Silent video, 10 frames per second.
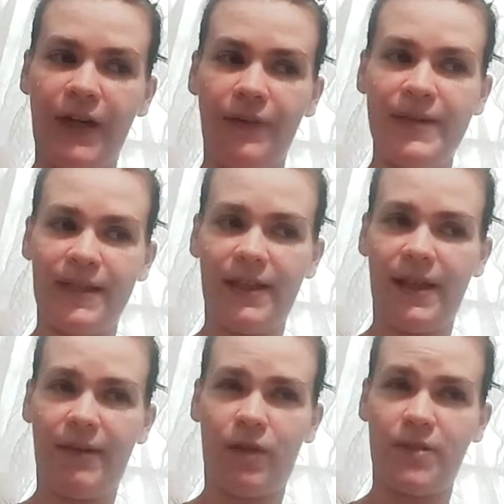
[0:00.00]
here
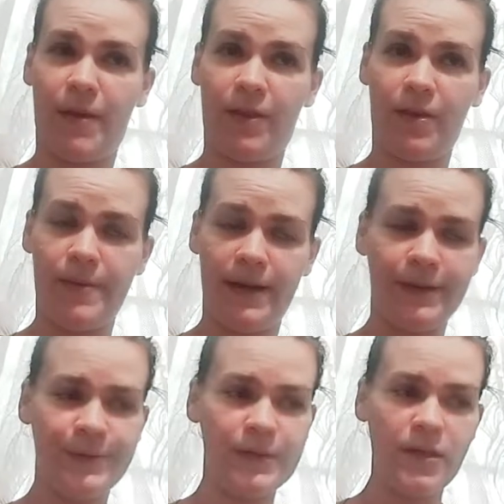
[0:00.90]
recently. I've lost about thirty
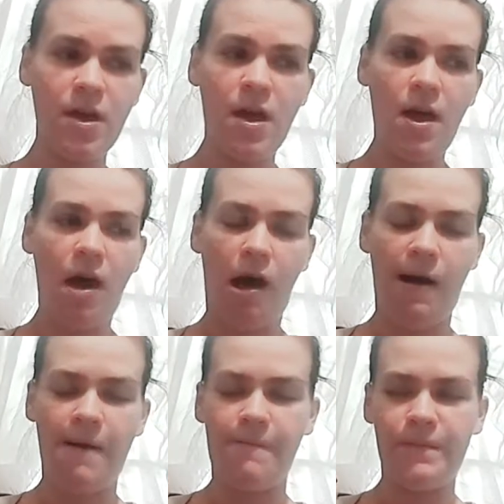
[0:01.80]
pounds,
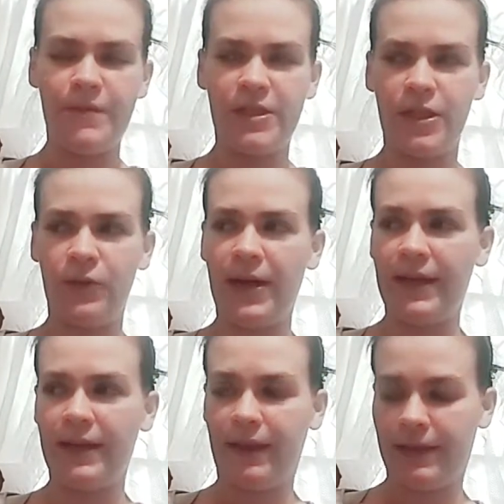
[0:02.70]
um, so
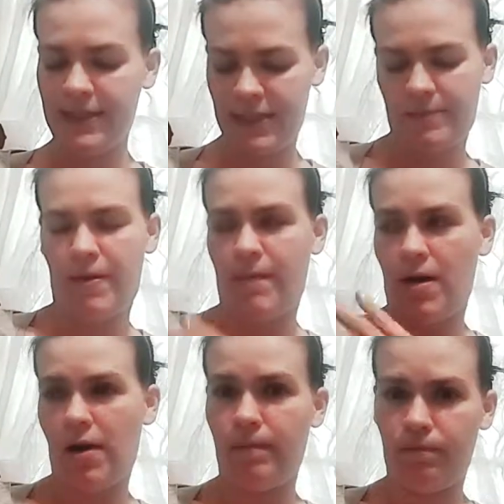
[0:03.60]
I, like, this is my
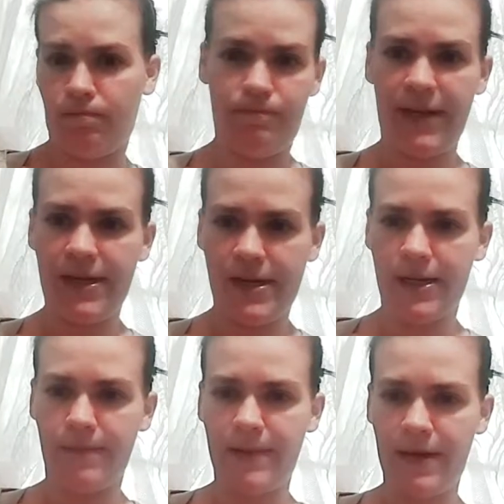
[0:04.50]
um,
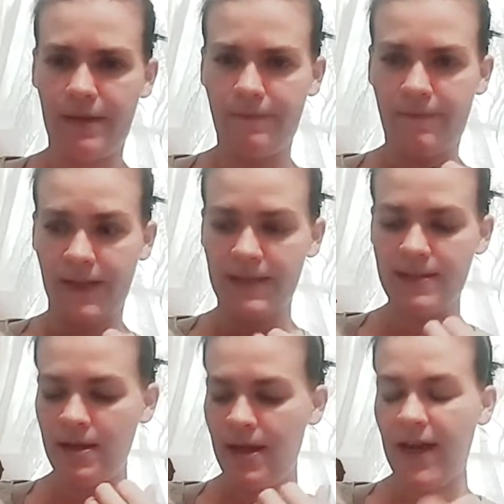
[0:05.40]
medium, and it
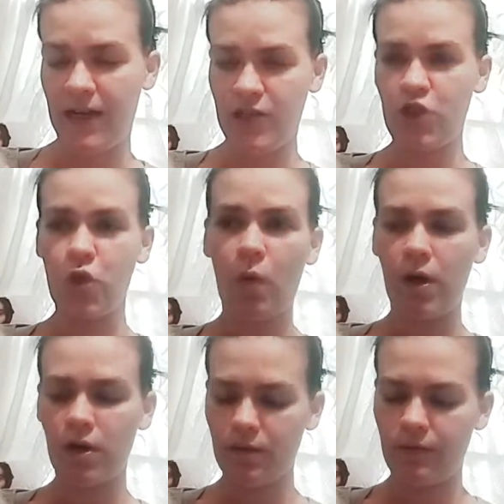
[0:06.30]
fits. It's
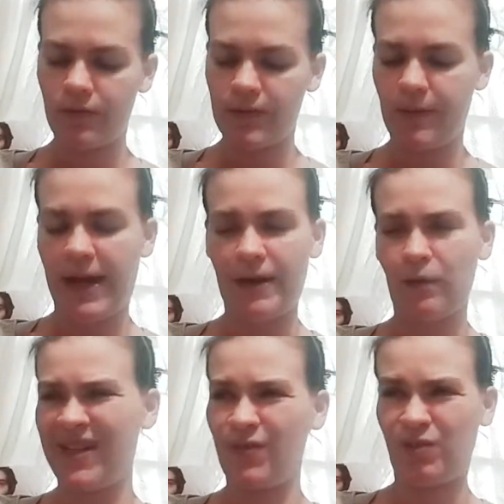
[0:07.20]
short, sorry, I
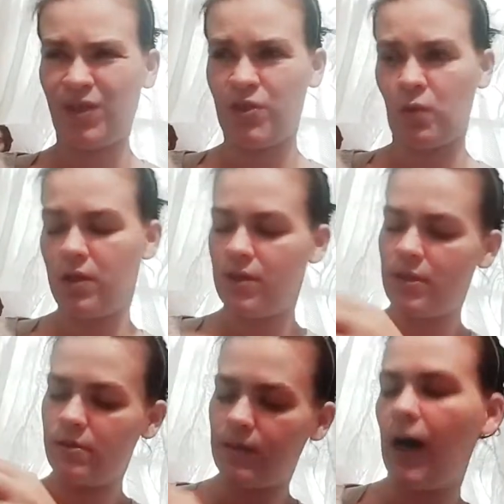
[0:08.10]
don't like really short
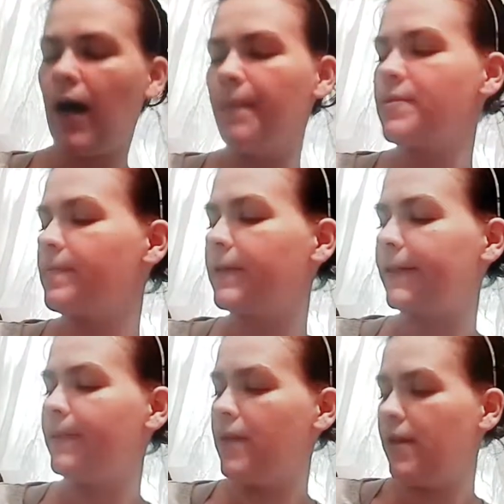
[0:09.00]
tops,
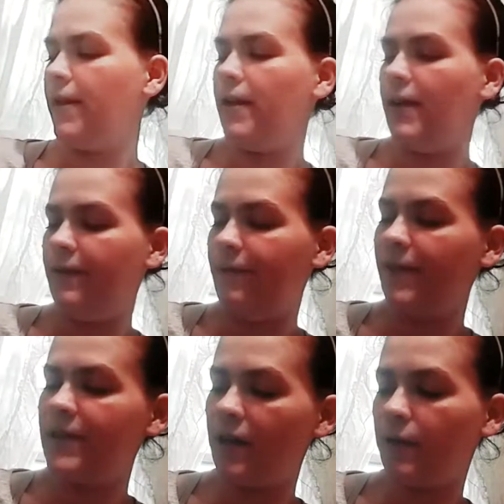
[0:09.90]
but it fits